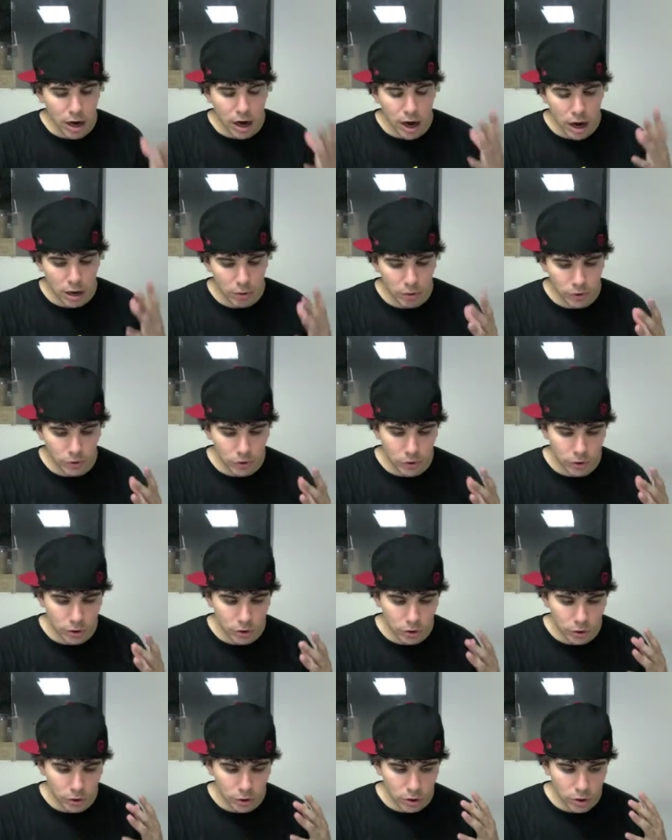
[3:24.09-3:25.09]

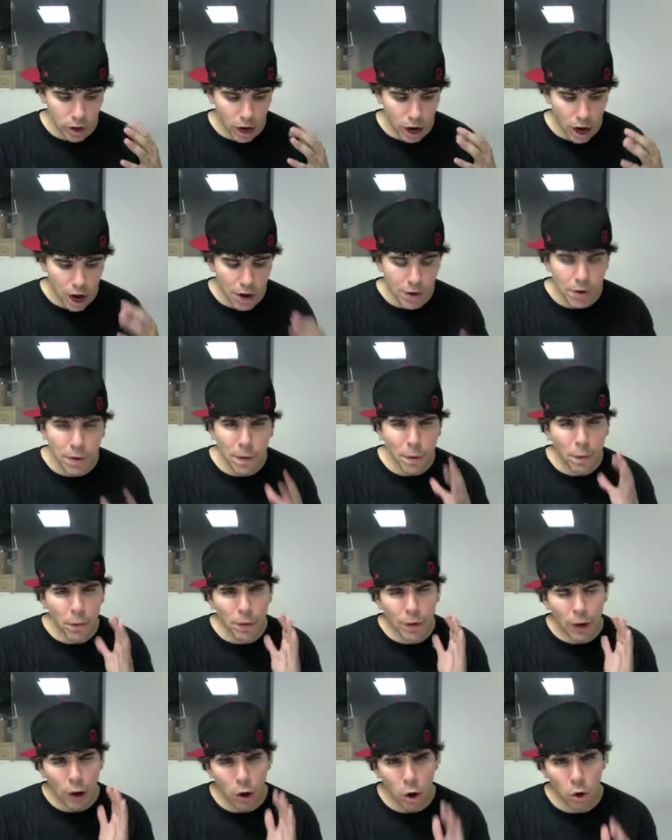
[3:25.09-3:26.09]
I know
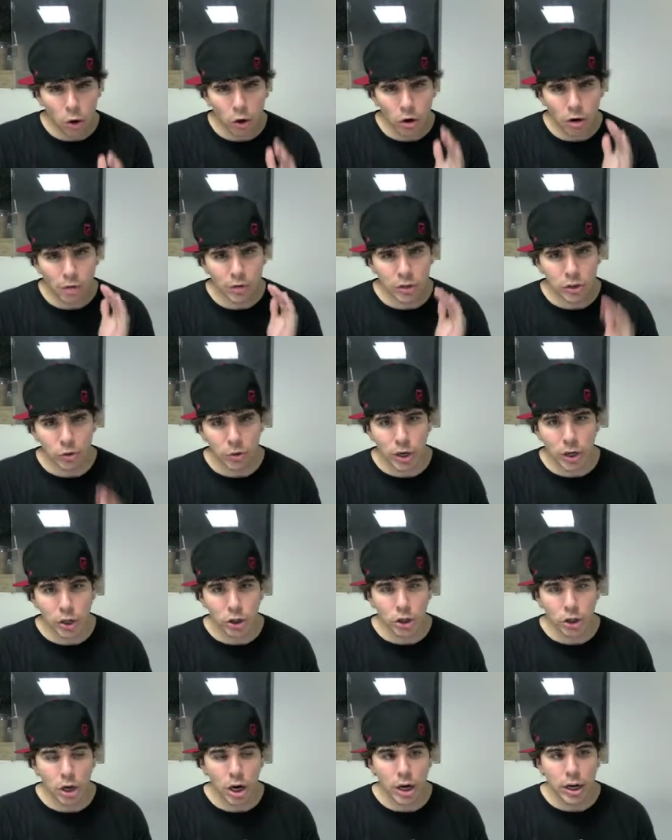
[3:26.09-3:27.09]
the owner of this
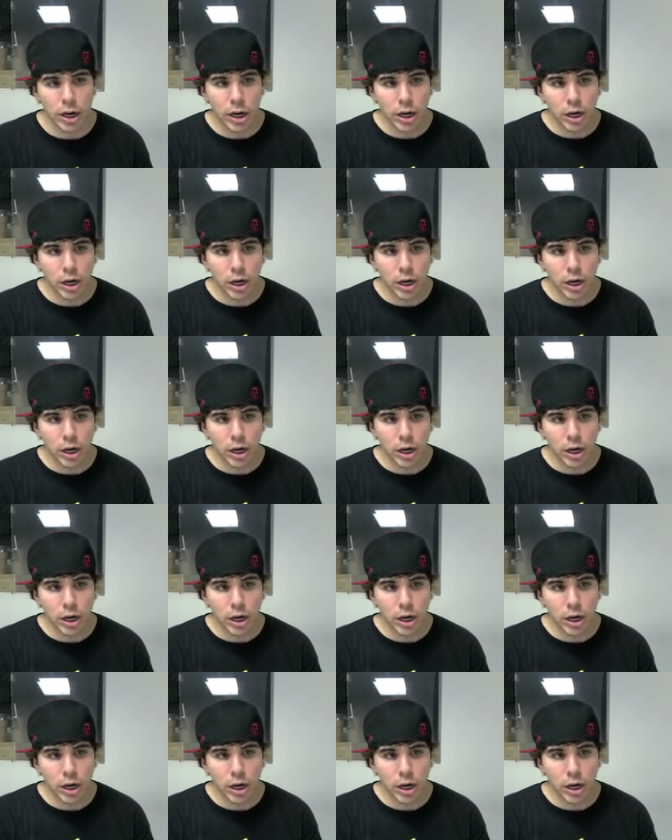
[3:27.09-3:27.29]
restaurant.